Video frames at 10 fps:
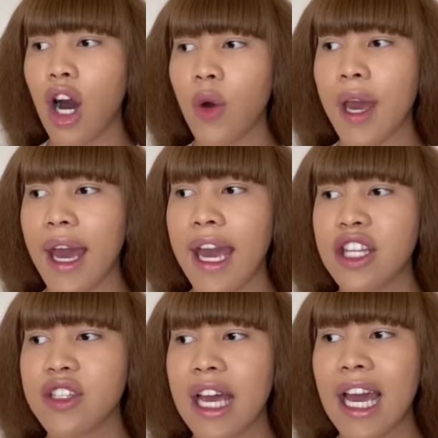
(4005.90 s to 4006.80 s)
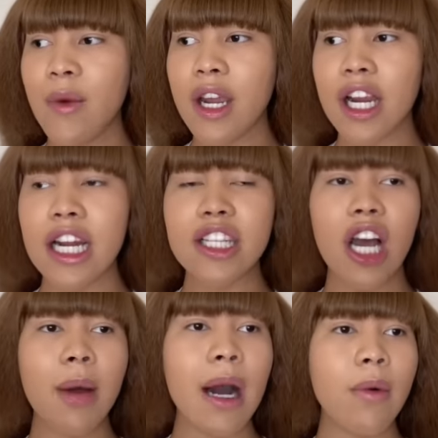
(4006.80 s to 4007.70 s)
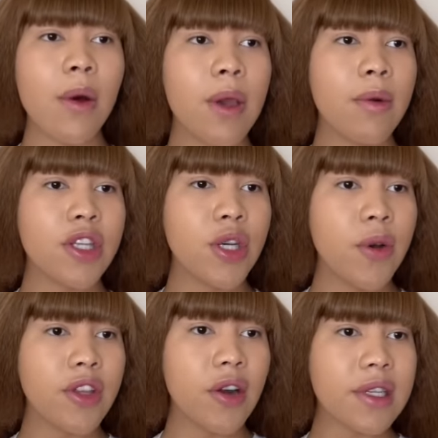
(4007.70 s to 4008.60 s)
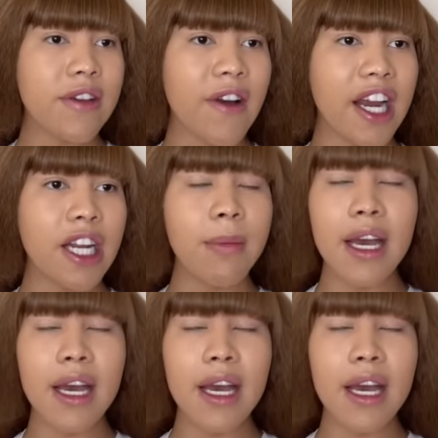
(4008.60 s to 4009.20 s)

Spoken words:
Okay, today we are gonna talk about what we would do if there was a fire in the